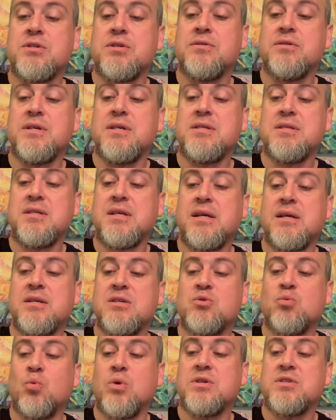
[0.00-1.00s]
This
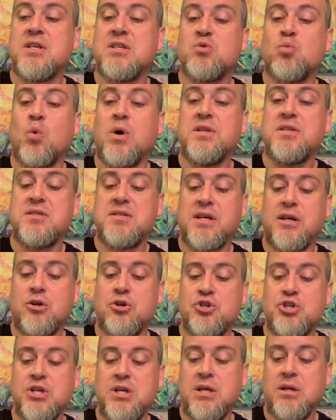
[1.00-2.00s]
is, it says one sticker
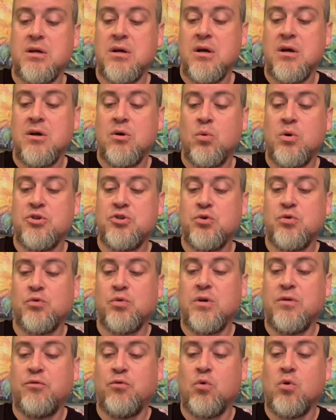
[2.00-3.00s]
sheet, one, two,
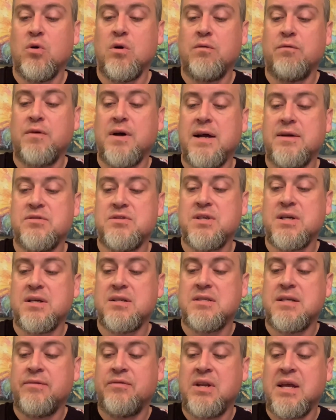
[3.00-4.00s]
three, four, five, six,
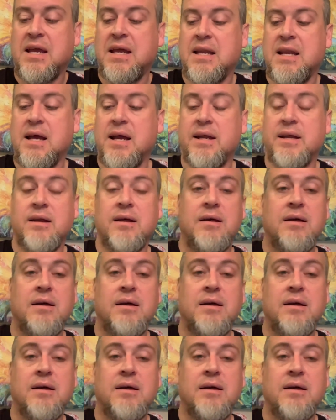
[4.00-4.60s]
seven, eight, nine.